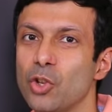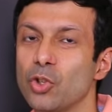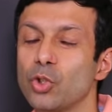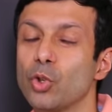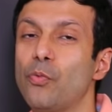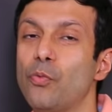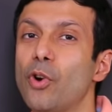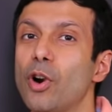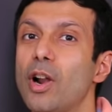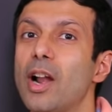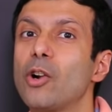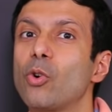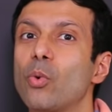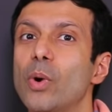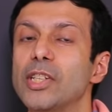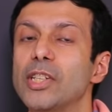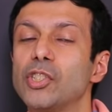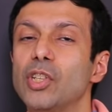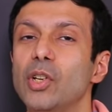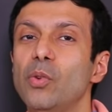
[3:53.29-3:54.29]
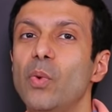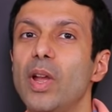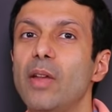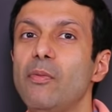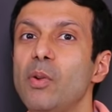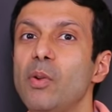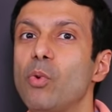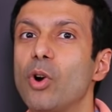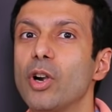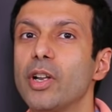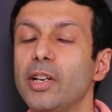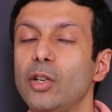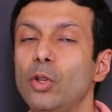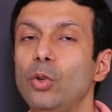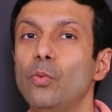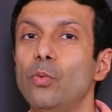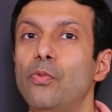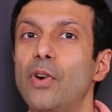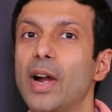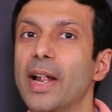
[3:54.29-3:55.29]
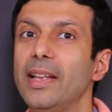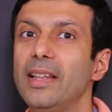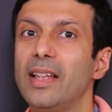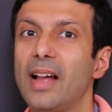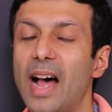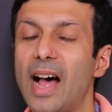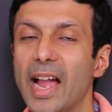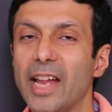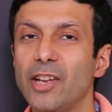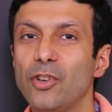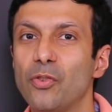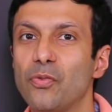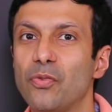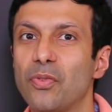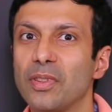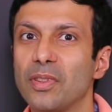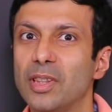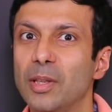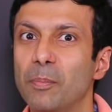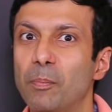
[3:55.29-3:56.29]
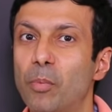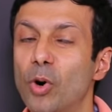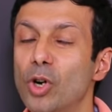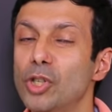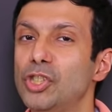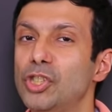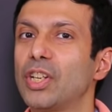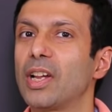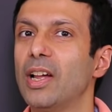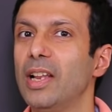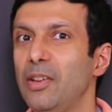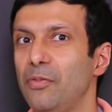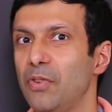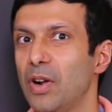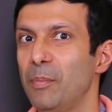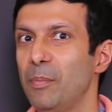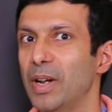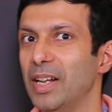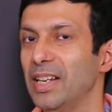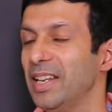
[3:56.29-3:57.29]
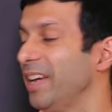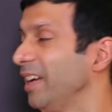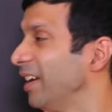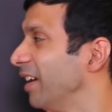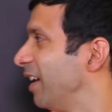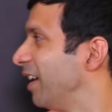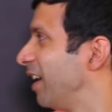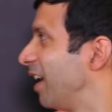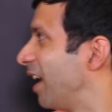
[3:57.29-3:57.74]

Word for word: So for our question where we wanted to find the height of the Burj Khalifa building,